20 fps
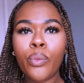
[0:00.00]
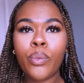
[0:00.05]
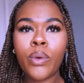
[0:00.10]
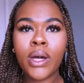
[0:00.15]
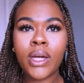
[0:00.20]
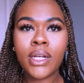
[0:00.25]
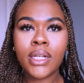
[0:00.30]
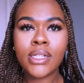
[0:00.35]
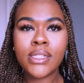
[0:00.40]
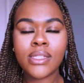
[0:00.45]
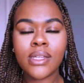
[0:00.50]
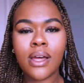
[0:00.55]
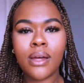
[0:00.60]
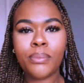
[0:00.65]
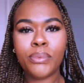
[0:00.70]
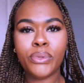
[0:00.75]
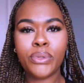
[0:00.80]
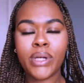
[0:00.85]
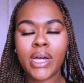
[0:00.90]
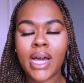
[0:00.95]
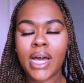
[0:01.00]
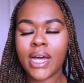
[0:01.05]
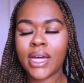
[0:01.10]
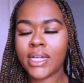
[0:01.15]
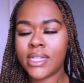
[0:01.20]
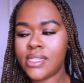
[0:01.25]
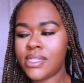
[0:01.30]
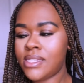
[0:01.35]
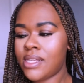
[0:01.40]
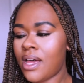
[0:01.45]
what is up you
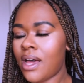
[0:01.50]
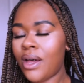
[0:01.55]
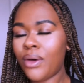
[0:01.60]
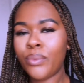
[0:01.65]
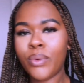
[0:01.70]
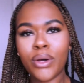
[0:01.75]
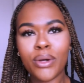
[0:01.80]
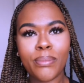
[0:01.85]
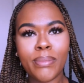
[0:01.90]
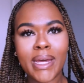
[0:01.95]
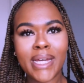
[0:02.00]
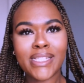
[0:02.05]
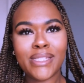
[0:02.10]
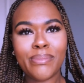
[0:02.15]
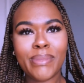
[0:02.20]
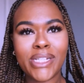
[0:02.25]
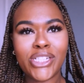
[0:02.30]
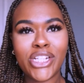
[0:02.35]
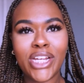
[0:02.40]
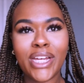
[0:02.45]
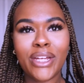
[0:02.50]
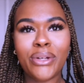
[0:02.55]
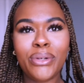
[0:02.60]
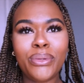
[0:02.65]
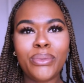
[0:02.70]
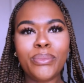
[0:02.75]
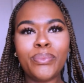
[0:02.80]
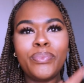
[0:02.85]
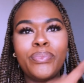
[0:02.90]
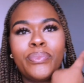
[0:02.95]
guys uh, welcome back to my
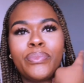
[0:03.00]
channel